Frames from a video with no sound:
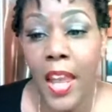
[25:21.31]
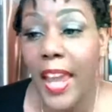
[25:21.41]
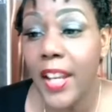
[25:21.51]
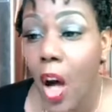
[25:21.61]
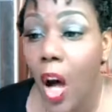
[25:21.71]

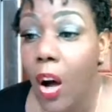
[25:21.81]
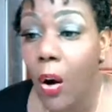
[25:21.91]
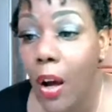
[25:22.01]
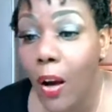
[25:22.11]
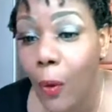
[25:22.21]
And
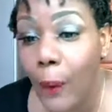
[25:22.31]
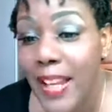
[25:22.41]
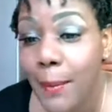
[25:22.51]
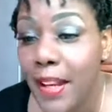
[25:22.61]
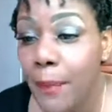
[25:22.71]
wait
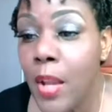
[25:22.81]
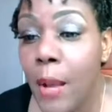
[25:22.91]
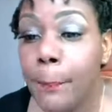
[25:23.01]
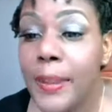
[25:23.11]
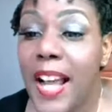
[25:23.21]
a minute.
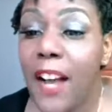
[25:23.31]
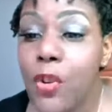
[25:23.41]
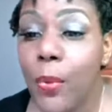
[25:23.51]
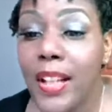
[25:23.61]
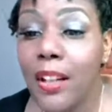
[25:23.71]
But now if
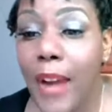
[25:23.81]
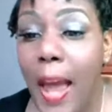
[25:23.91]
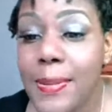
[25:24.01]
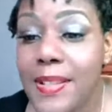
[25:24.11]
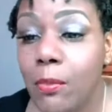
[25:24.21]
you want to
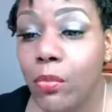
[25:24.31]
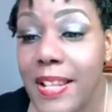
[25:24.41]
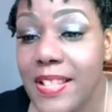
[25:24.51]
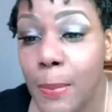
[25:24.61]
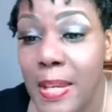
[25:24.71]
grab some
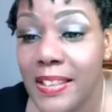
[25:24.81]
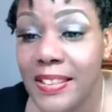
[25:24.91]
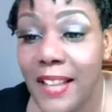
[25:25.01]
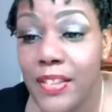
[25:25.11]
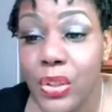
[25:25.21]
recipes, because
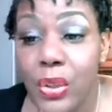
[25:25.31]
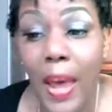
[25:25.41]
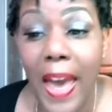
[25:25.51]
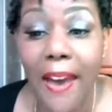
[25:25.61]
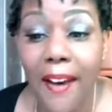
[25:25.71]
I do
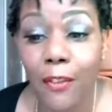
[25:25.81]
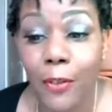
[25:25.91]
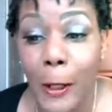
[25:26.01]
have